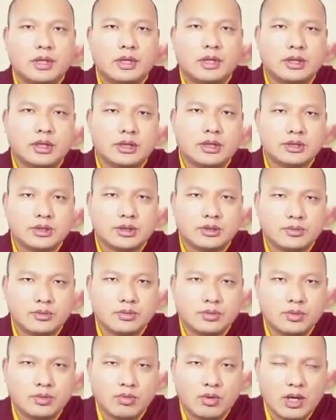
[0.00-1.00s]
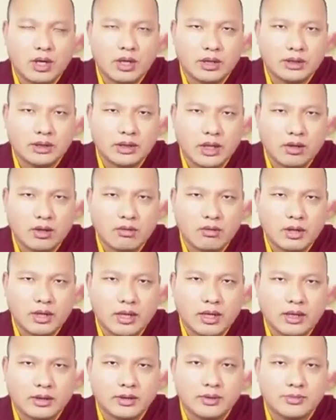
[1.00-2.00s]
And in particular, I would like to
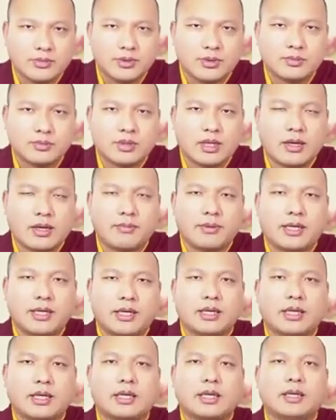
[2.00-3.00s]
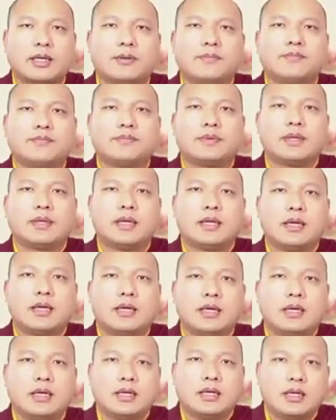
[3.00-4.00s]
speak about how the Eighth Karmapa Mikyo
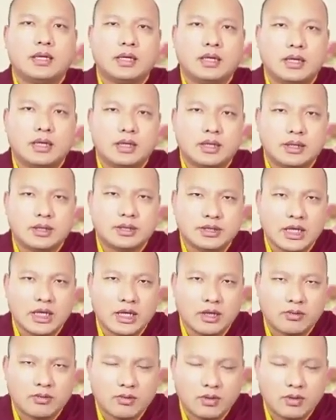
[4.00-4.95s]
Dorje prohibited meat,